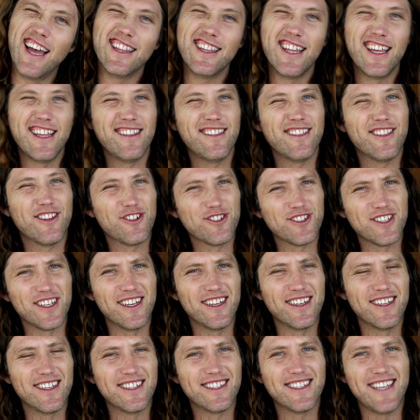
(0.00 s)
and then there's
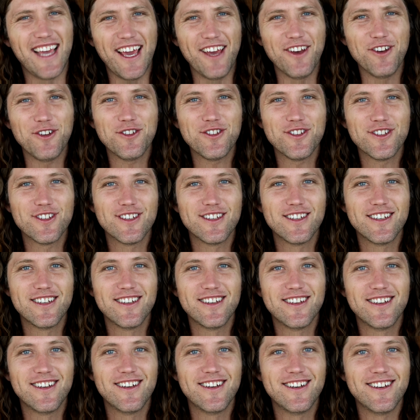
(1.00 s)
a tails?
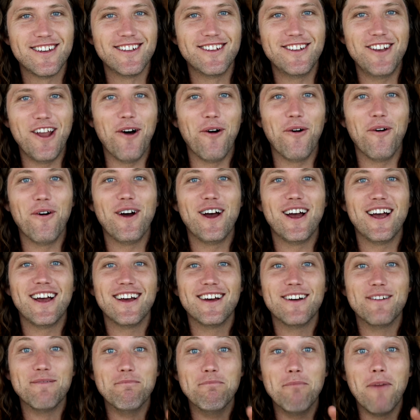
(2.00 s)
No,
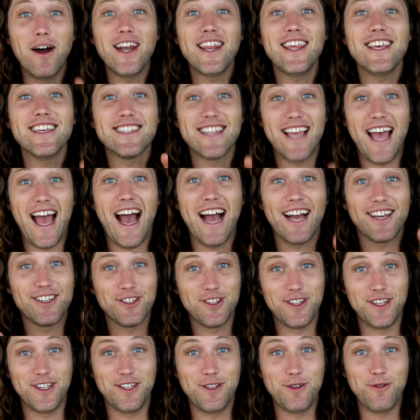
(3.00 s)
money is
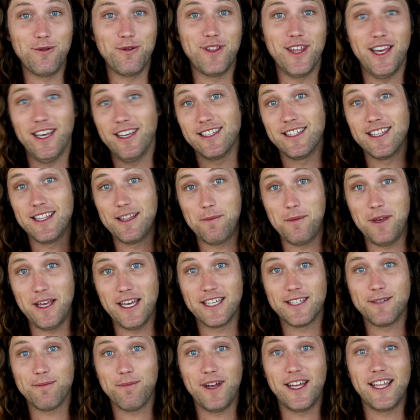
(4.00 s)
actually two things, and let me
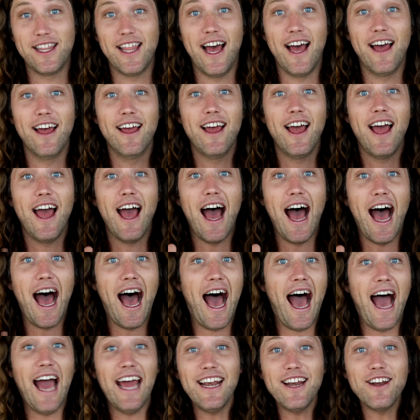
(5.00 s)
explain that.
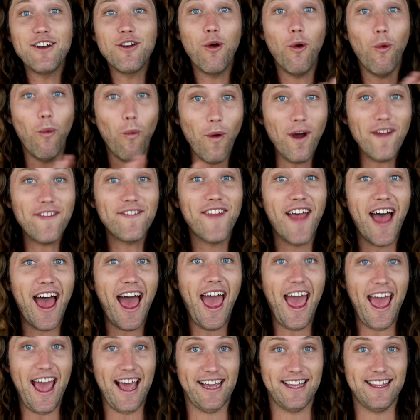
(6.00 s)
I didn't know what the
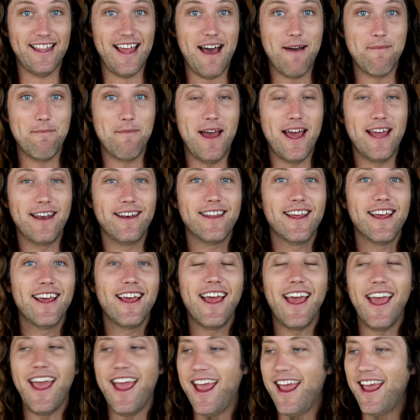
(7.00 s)
heck that meant.
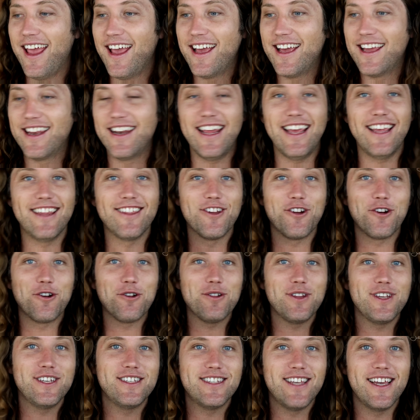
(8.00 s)
And in the
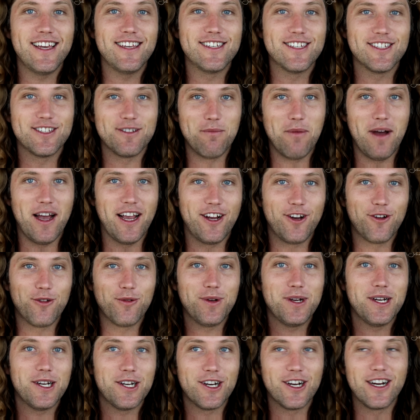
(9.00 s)
early stages of my
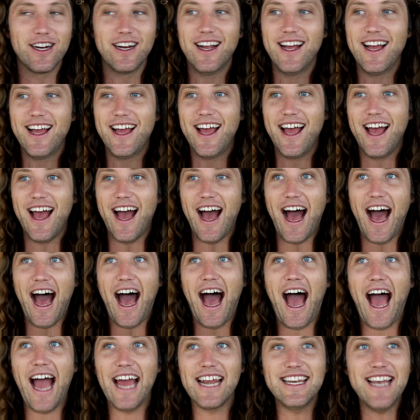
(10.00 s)
career,
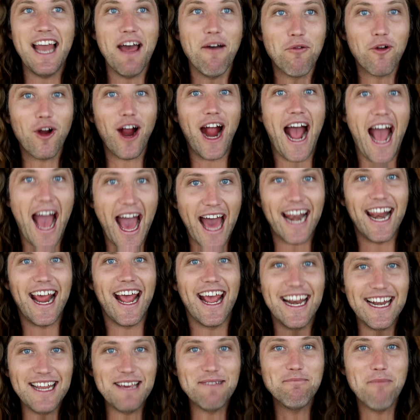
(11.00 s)
I never had
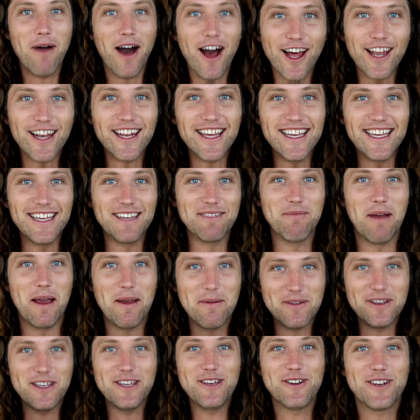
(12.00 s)
any money.
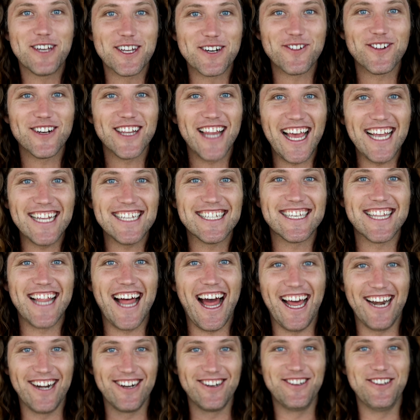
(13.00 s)
Maybe you can relate to
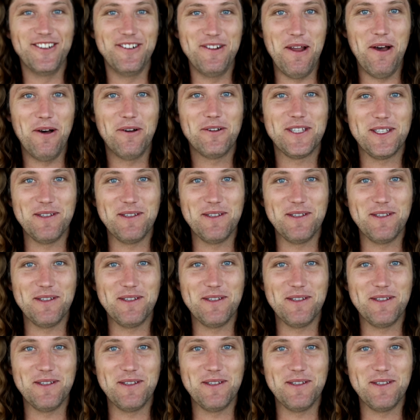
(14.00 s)
that, or you know